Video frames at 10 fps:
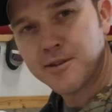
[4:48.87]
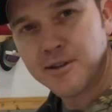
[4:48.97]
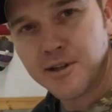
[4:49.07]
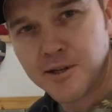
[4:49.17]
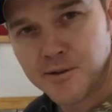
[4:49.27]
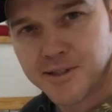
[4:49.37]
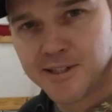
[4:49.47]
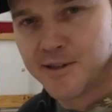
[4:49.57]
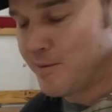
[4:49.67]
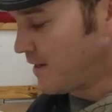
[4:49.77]
drill holes
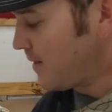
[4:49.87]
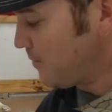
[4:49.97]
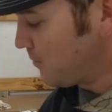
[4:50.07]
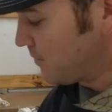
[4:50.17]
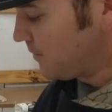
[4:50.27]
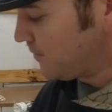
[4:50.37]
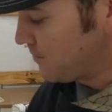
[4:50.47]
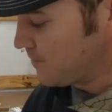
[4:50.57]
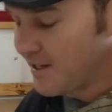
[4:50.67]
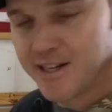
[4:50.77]
in them and I'm going
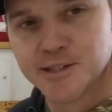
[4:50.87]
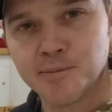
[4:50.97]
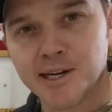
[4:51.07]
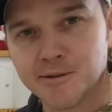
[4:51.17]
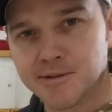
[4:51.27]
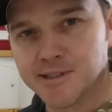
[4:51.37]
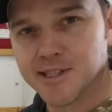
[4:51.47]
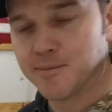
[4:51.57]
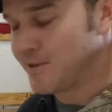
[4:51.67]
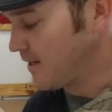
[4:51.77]
to attach mine with
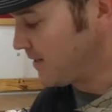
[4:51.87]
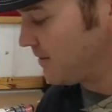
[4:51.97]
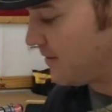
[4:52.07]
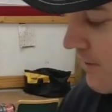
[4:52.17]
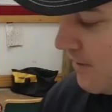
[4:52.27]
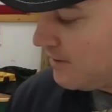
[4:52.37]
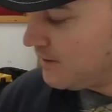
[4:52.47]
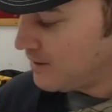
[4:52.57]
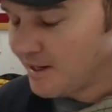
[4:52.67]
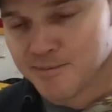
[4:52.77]
zip ties.
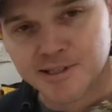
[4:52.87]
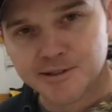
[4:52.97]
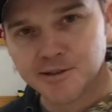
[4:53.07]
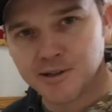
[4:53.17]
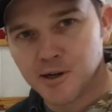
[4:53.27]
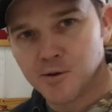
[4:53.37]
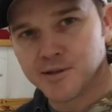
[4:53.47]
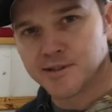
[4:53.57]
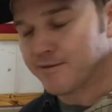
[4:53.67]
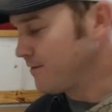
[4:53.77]
I'm gonna drill holes in the